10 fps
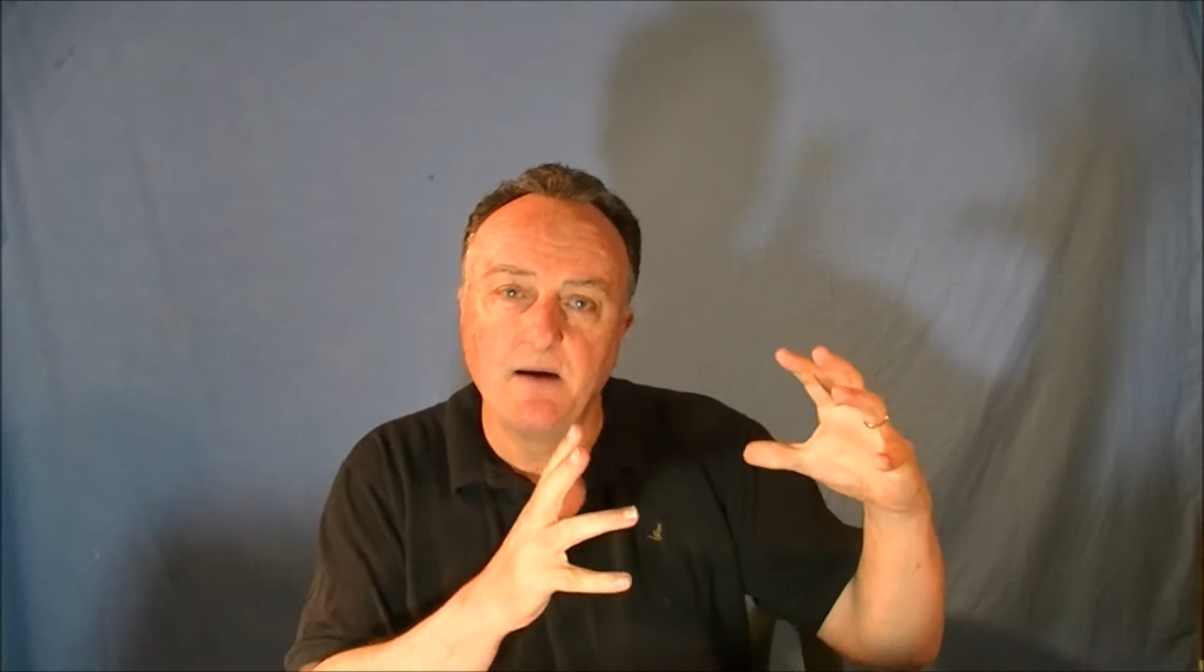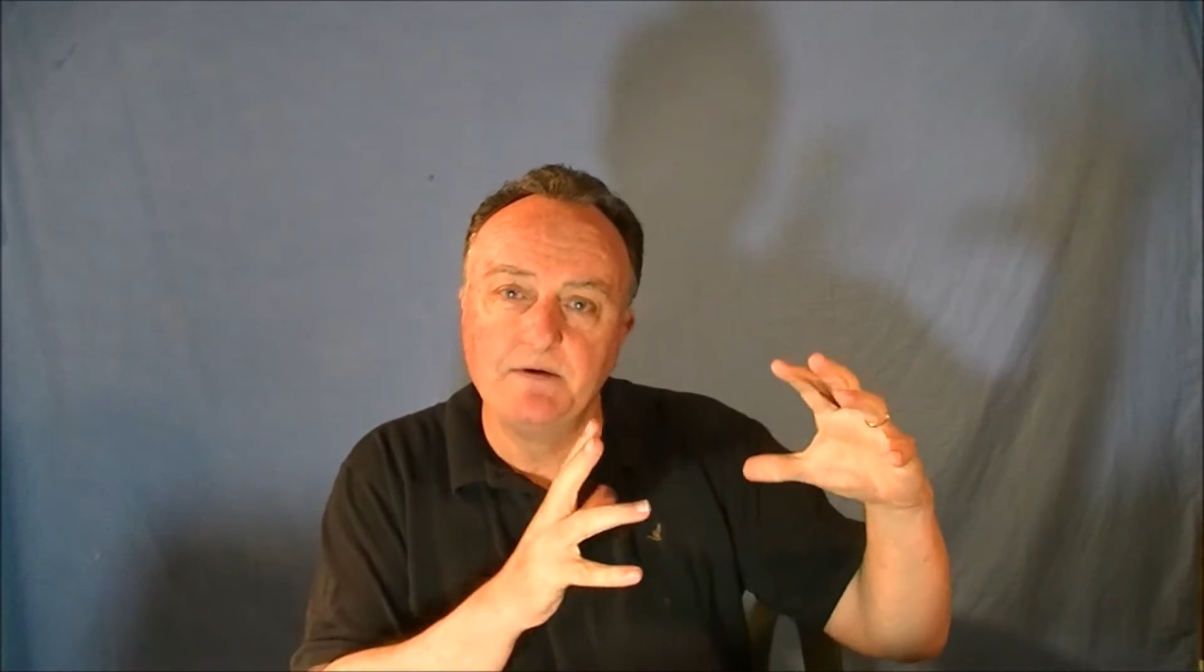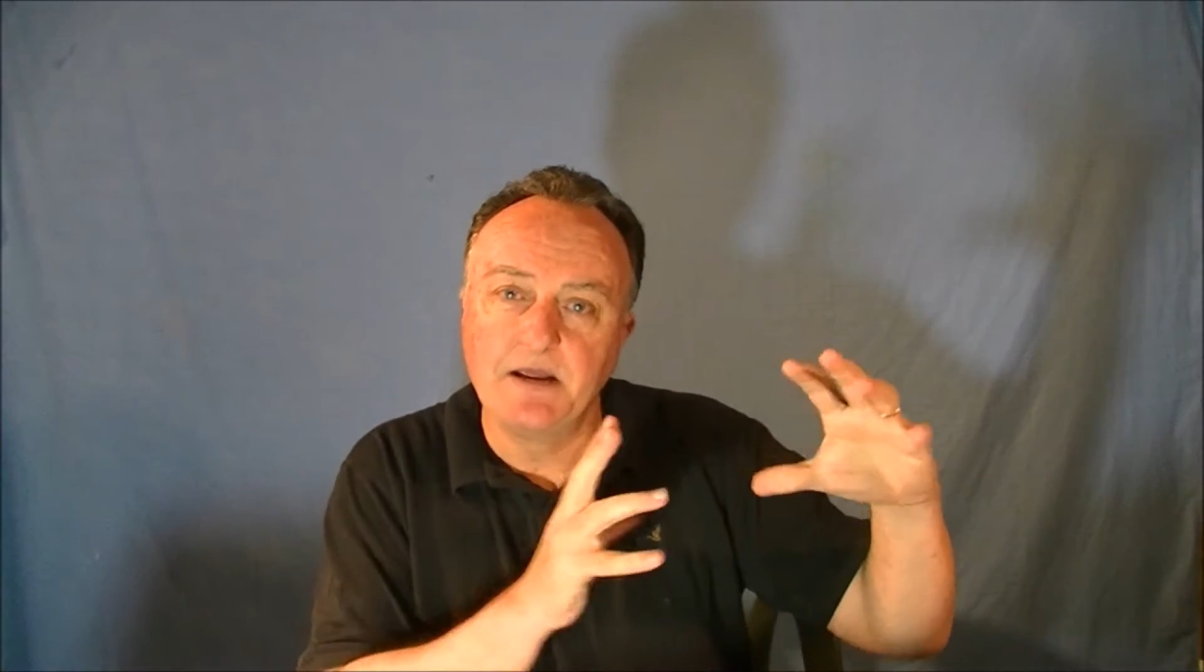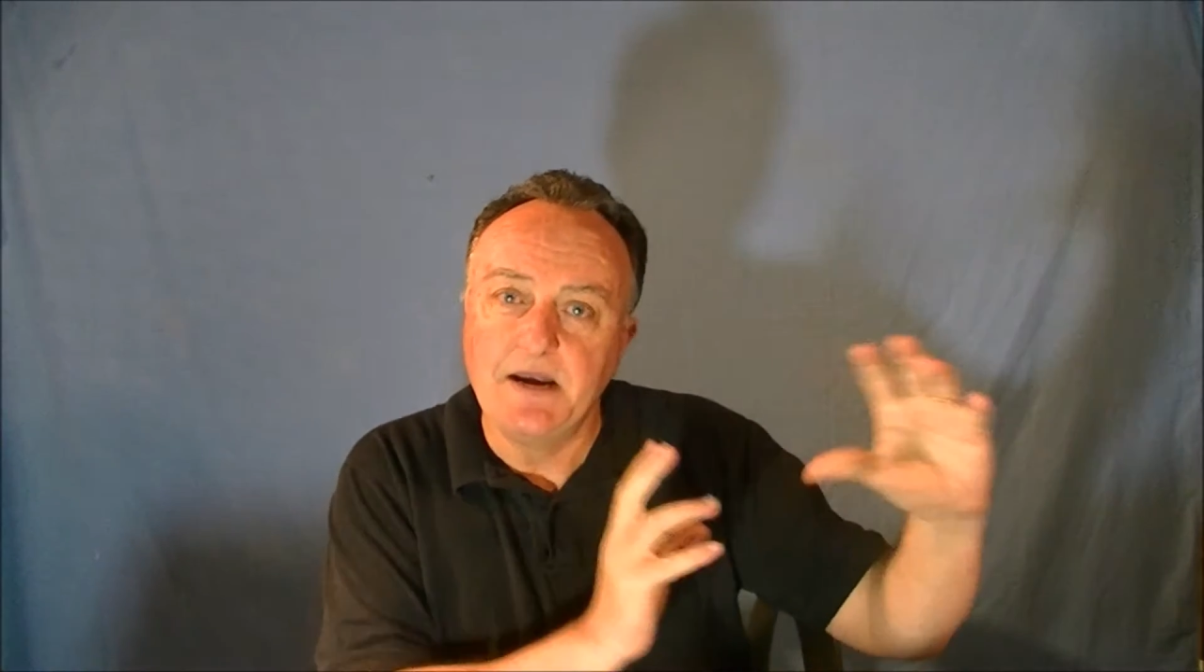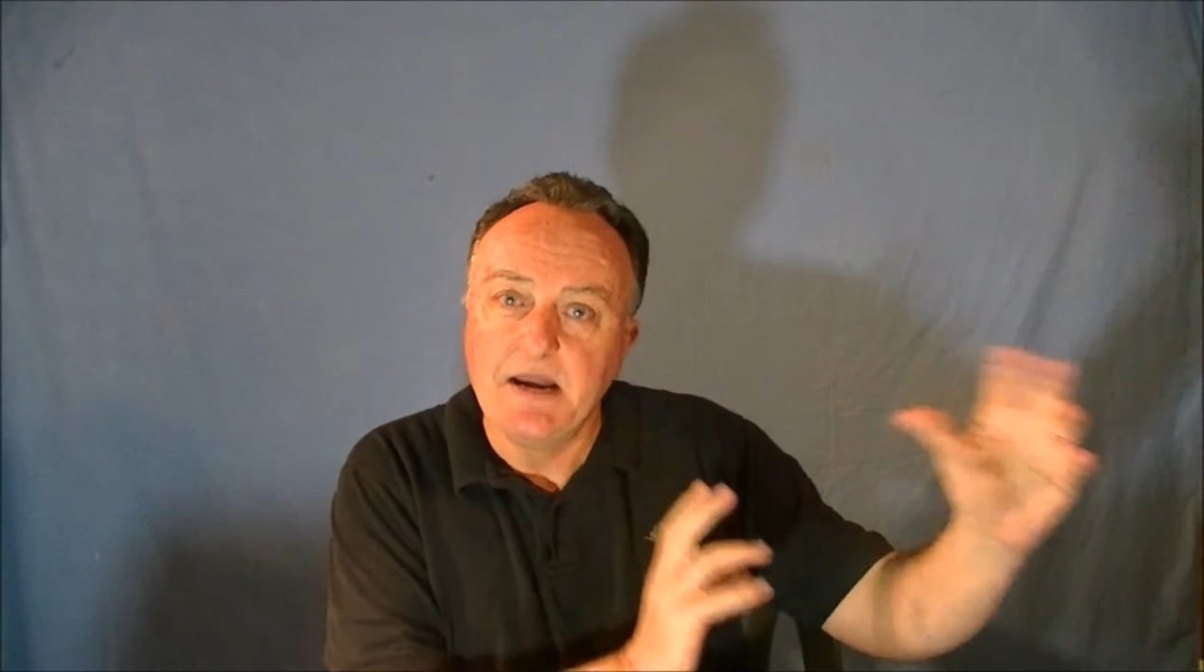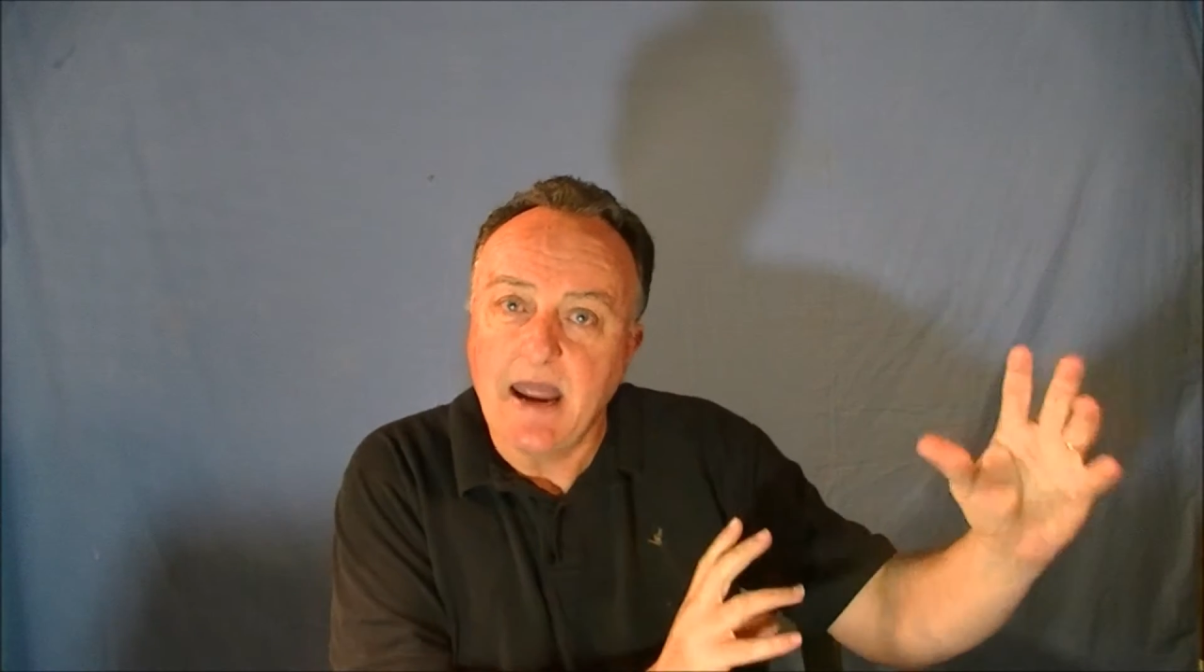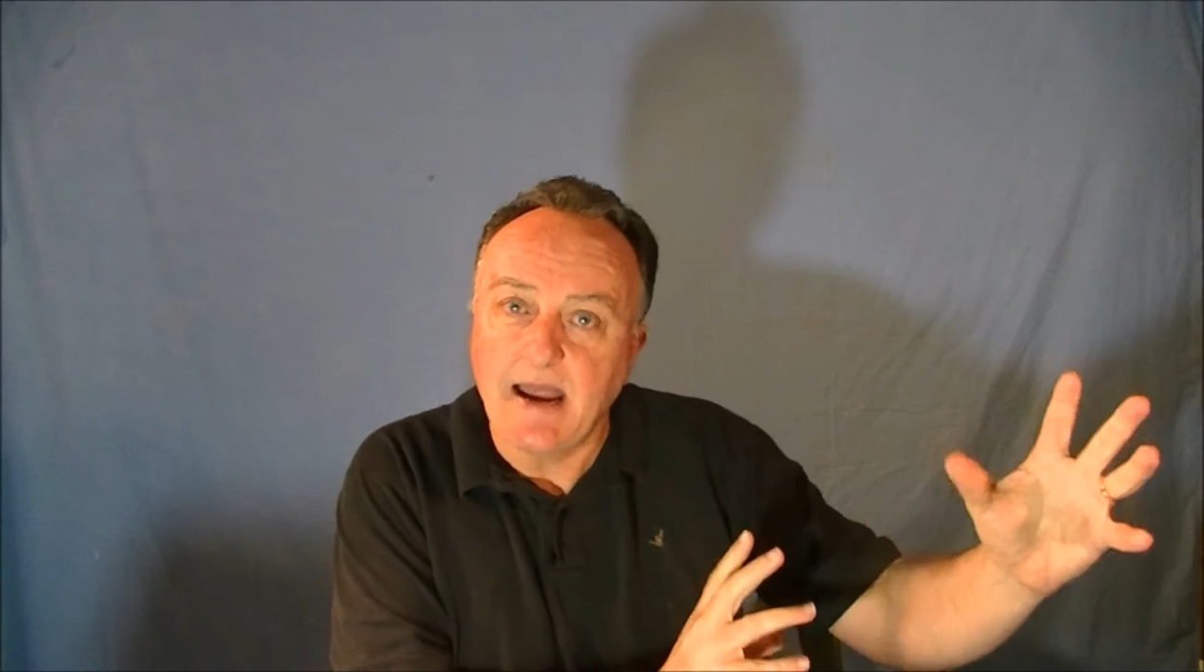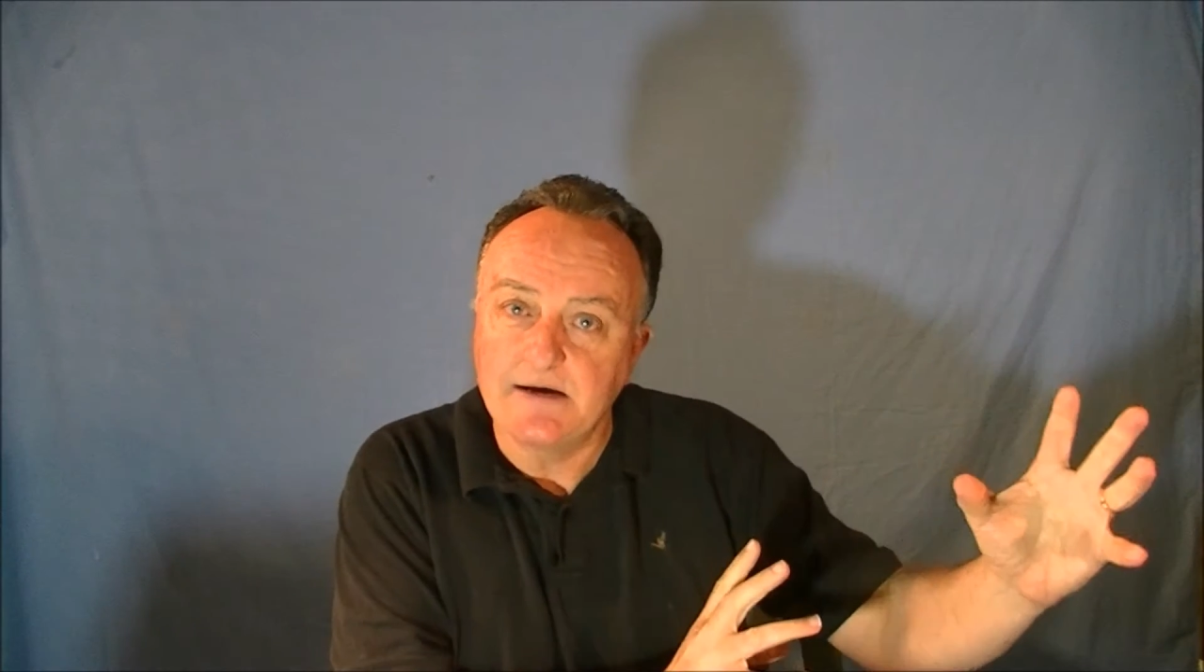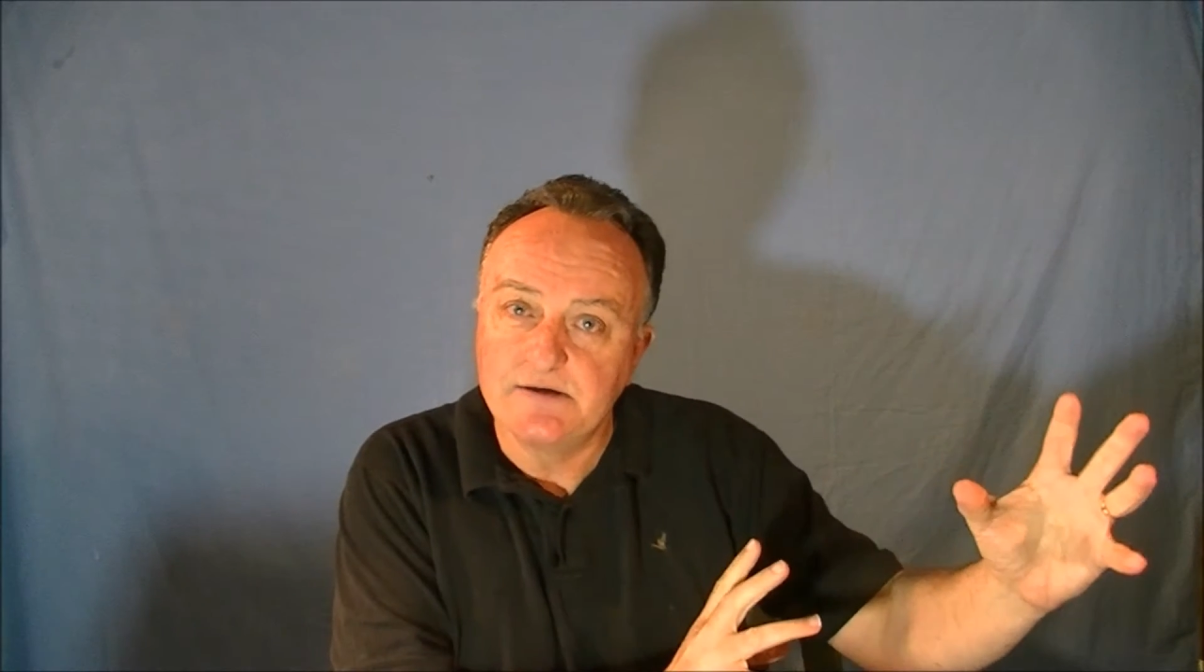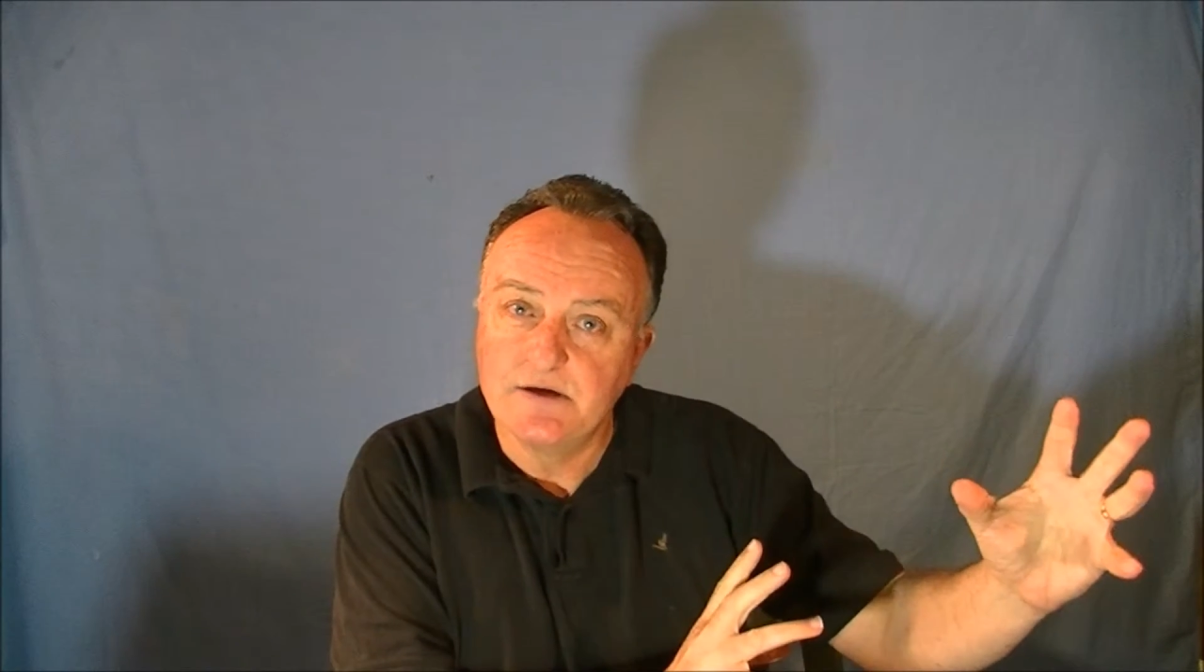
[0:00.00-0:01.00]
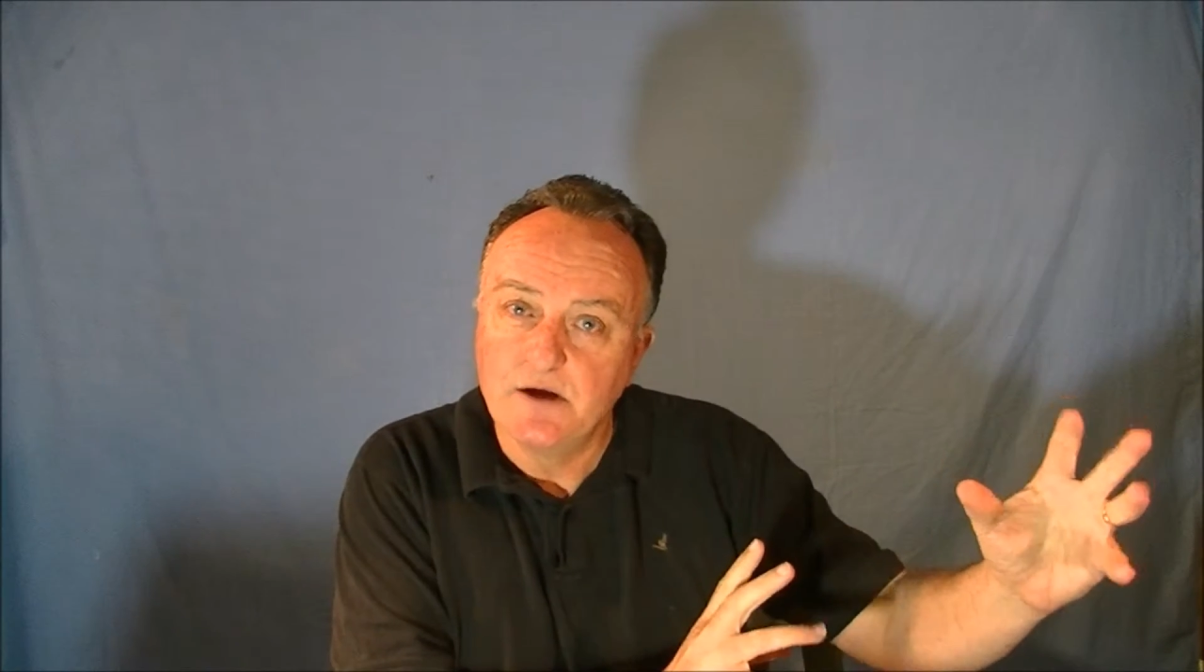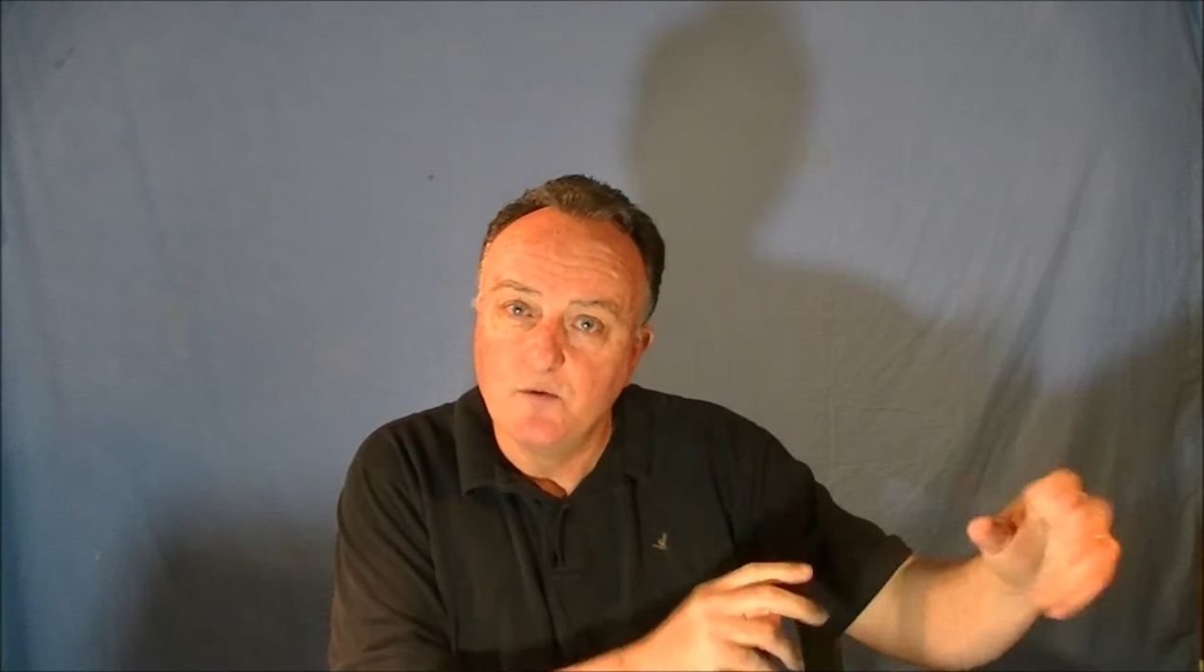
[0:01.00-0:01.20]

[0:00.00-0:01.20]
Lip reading: connect